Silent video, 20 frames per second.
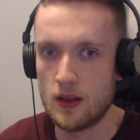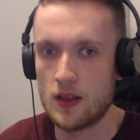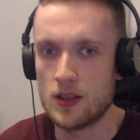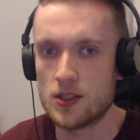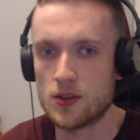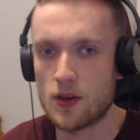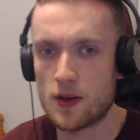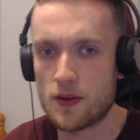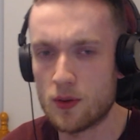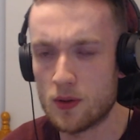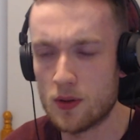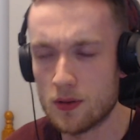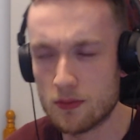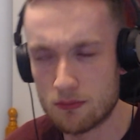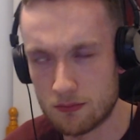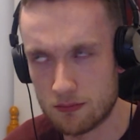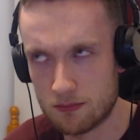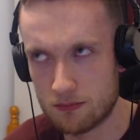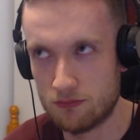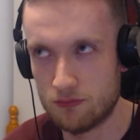So I thought,
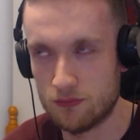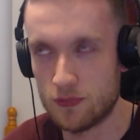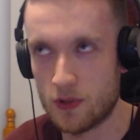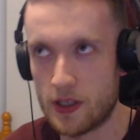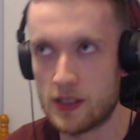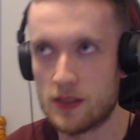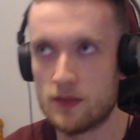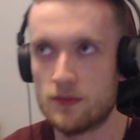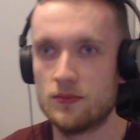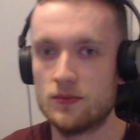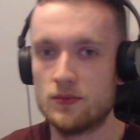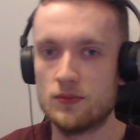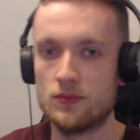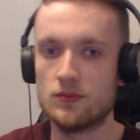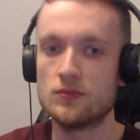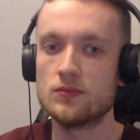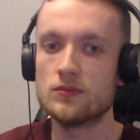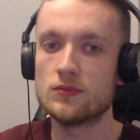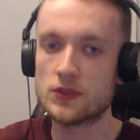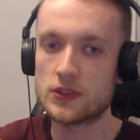right,
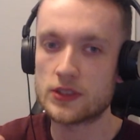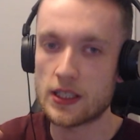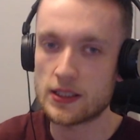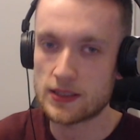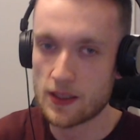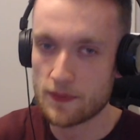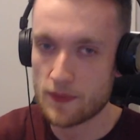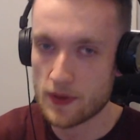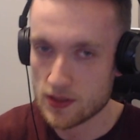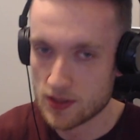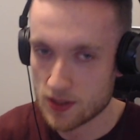there's definitely